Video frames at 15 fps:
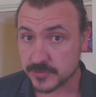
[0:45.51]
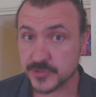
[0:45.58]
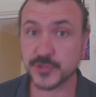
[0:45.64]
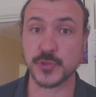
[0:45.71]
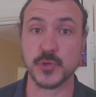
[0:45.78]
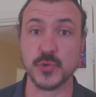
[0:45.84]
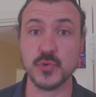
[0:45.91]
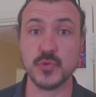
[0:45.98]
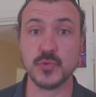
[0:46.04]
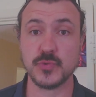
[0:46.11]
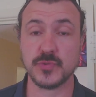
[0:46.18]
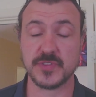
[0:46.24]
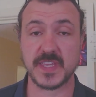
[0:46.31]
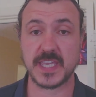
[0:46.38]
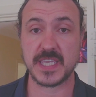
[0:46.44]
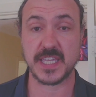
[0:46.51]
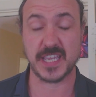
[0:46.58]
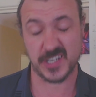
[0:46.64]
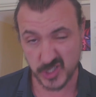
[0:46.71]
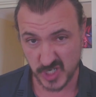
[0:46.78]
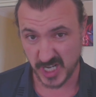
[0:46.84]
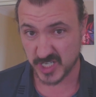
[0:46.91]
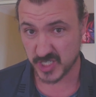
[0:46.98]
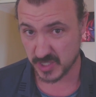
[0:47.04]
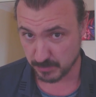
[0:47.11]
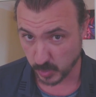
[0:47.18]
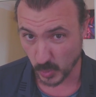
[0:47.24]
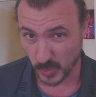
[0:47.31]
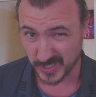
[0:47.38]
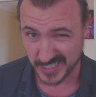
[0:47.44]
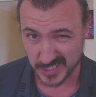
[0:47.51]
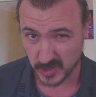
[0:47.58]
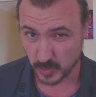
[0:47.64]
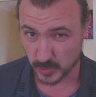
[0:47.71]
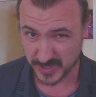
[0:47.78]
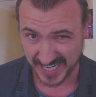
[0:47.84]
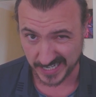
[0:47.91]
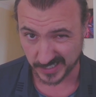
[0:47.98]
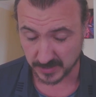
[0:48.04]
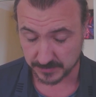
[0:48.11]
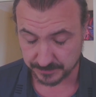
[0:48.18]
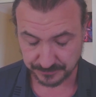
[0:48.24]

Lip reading: to the injection point in your tank.